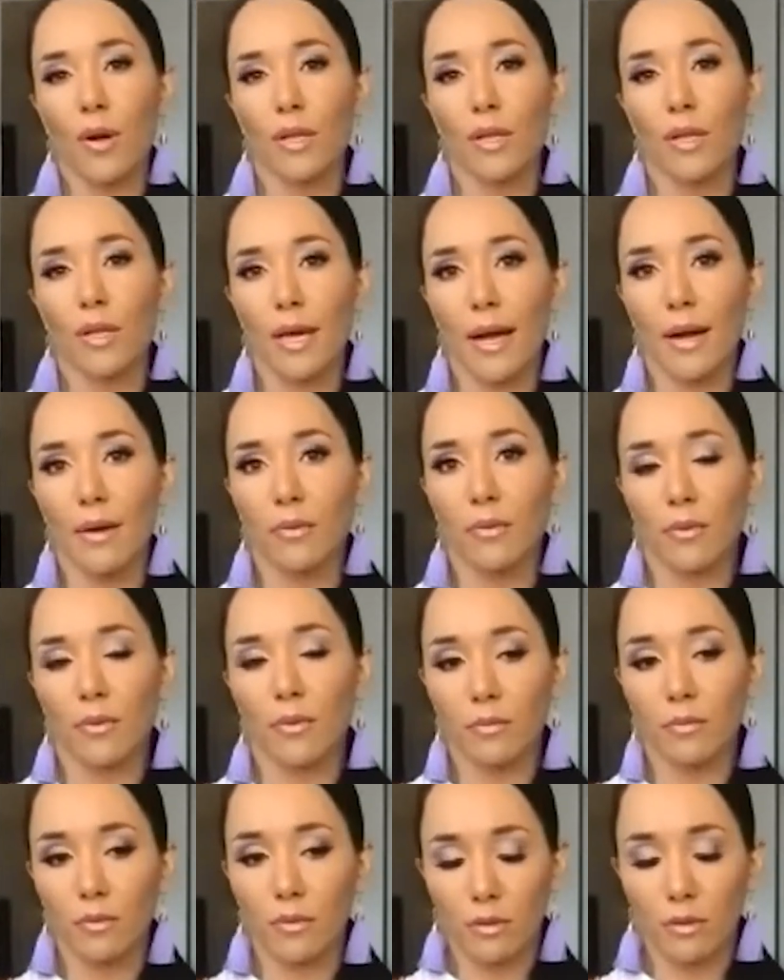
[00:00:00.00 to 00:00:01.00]
that
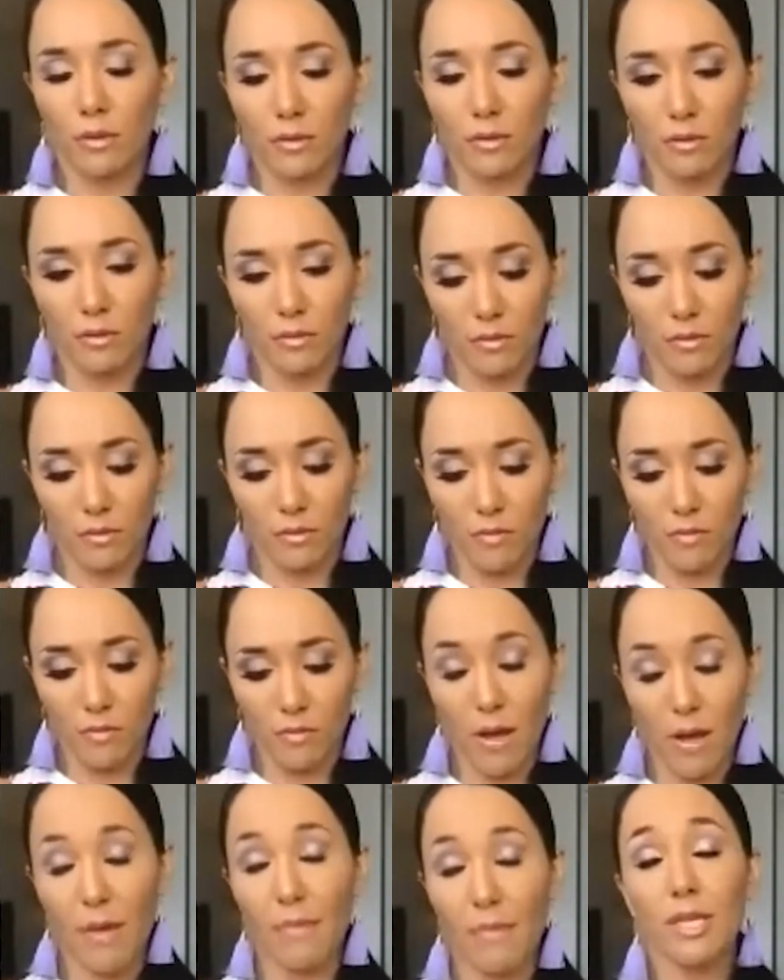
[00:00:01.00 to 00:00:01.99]

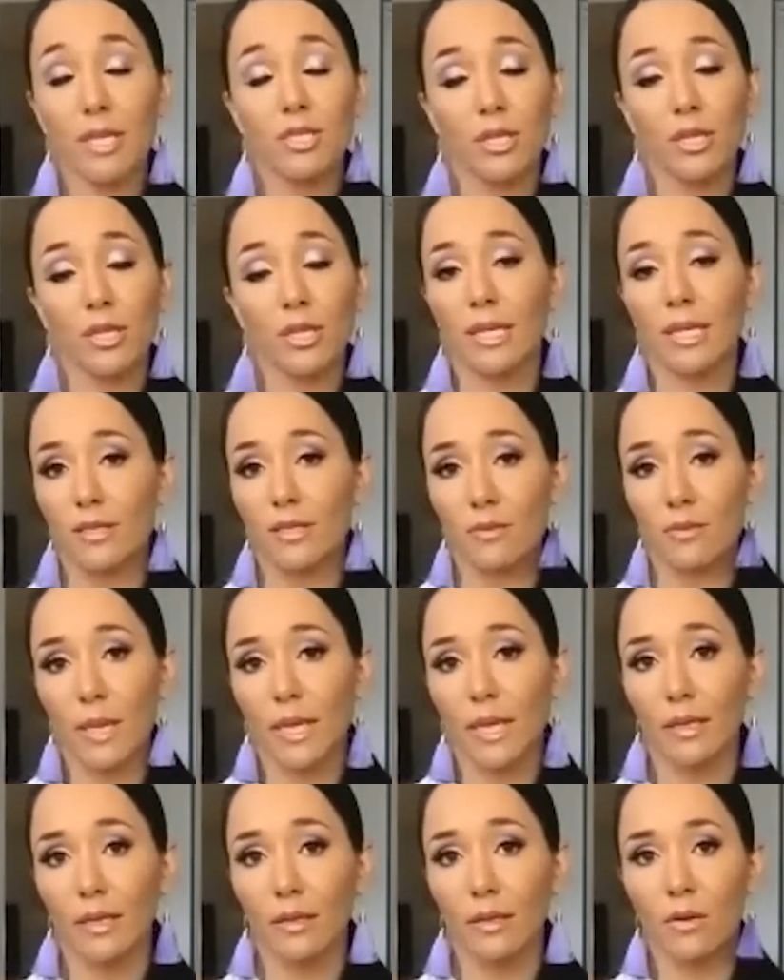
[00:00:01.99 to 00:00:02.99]
my mission has
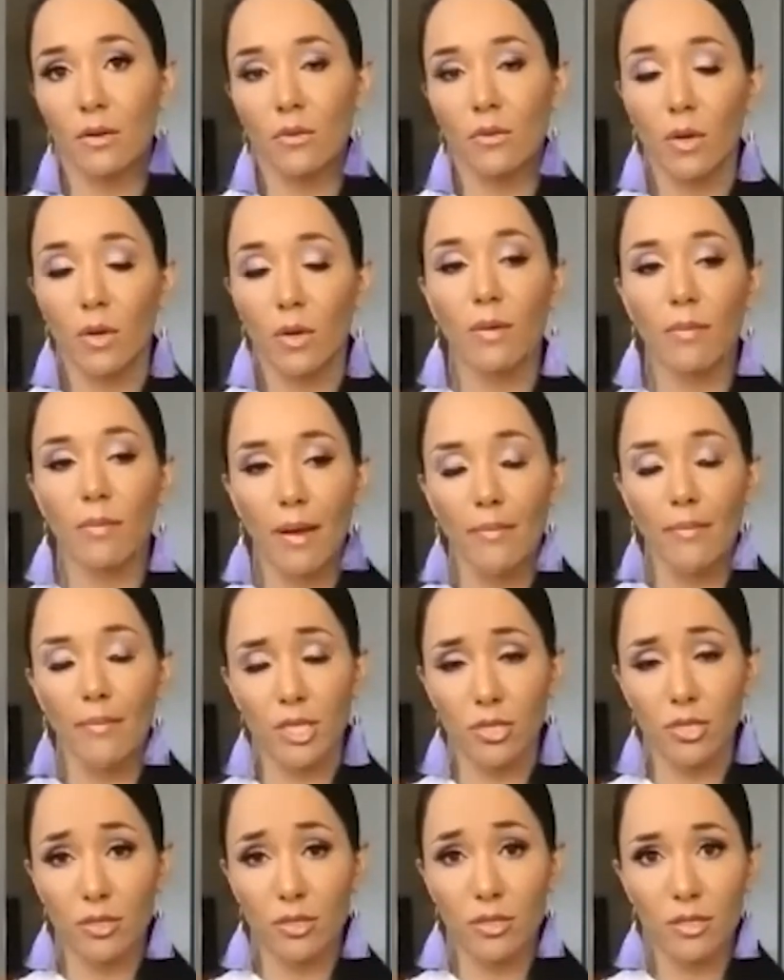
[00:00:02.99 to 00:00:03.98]
been, one of my
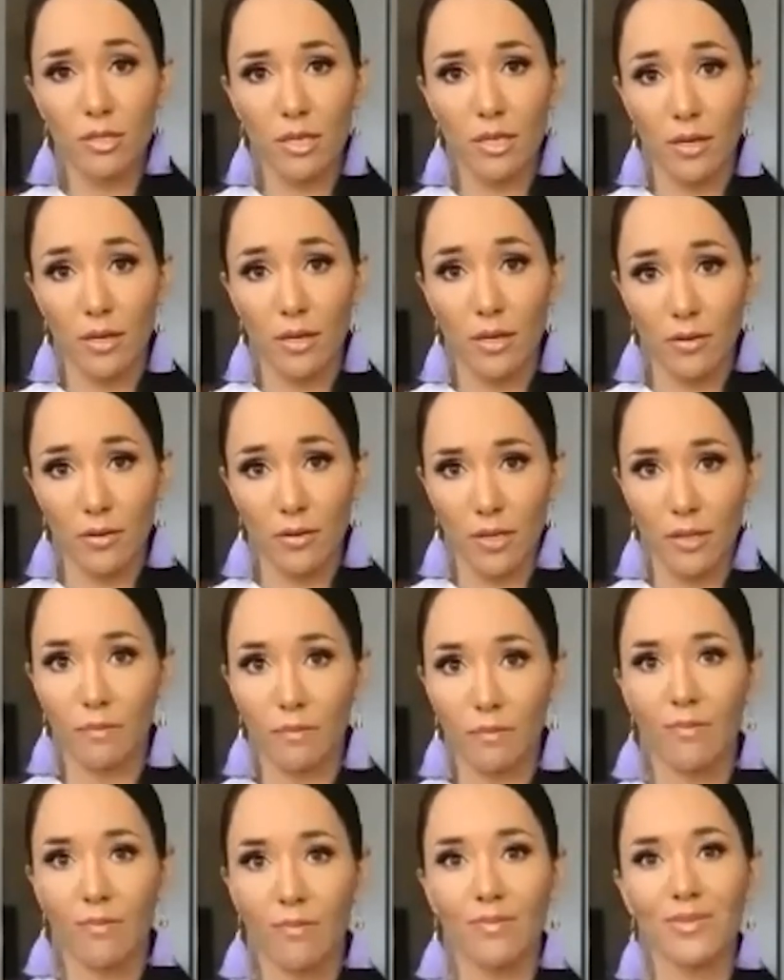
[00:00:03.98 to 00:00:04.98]
missions, other than
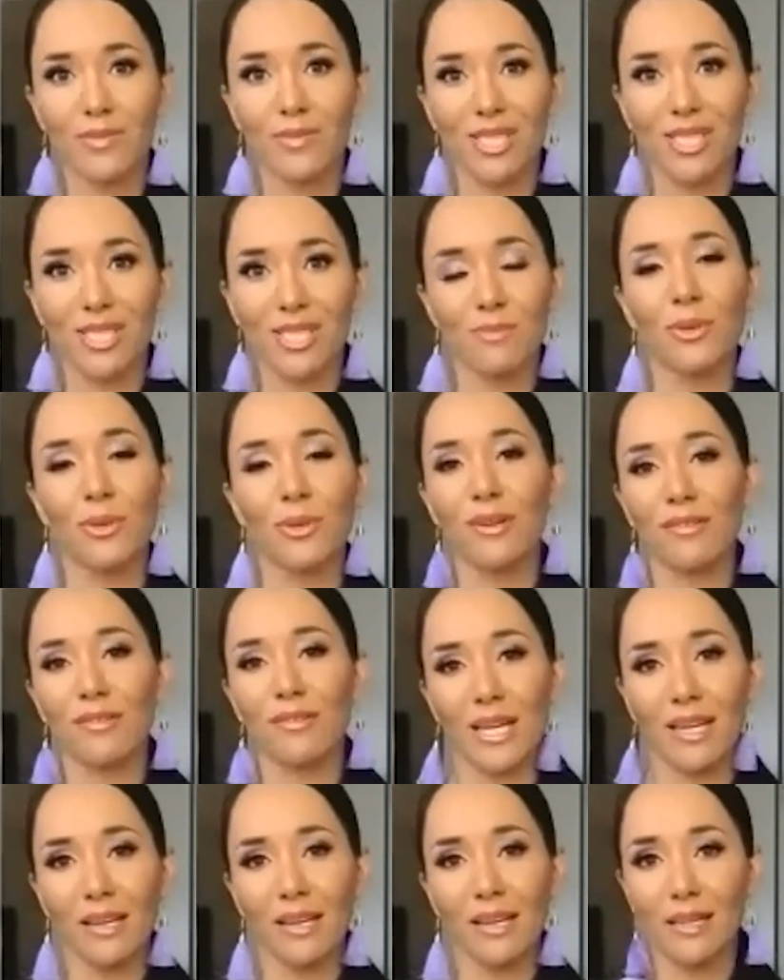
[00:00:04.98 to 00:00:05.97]
just
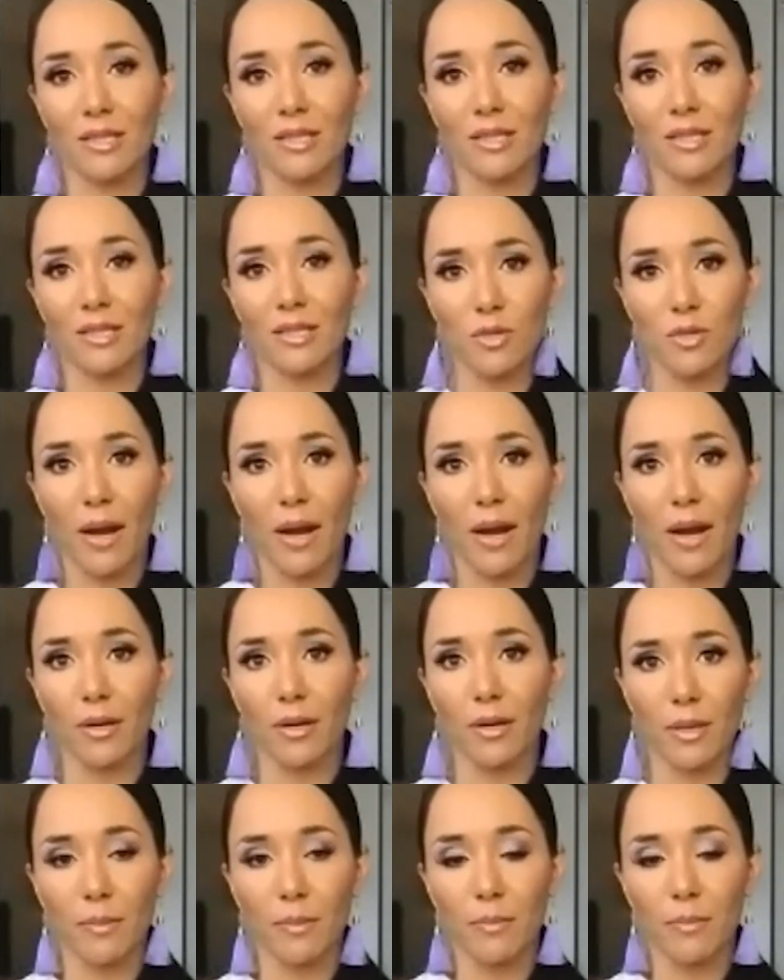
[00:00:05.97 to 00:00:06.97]
motivating and inspiring
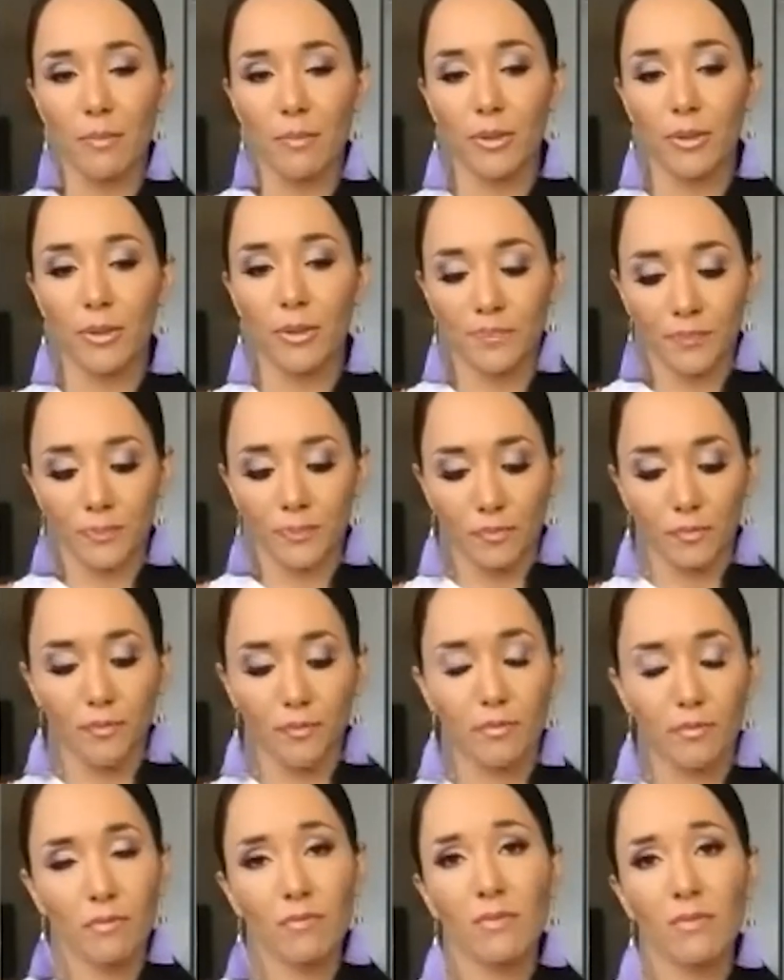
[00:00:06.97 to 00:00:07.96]
people,
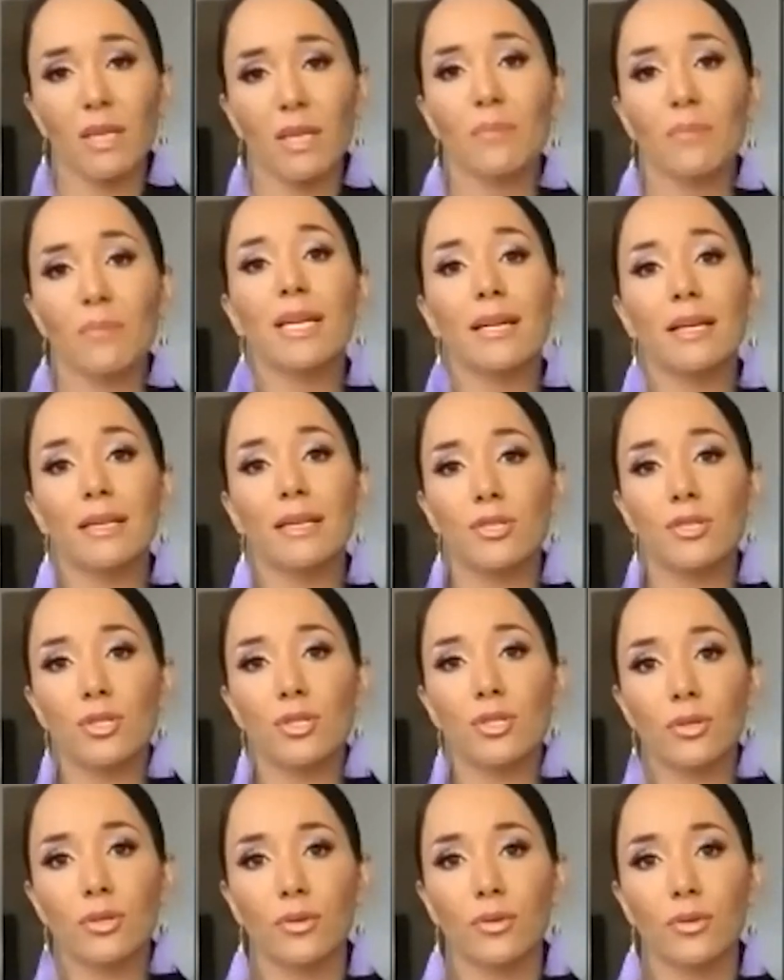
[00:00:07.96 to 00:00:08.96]
but it is to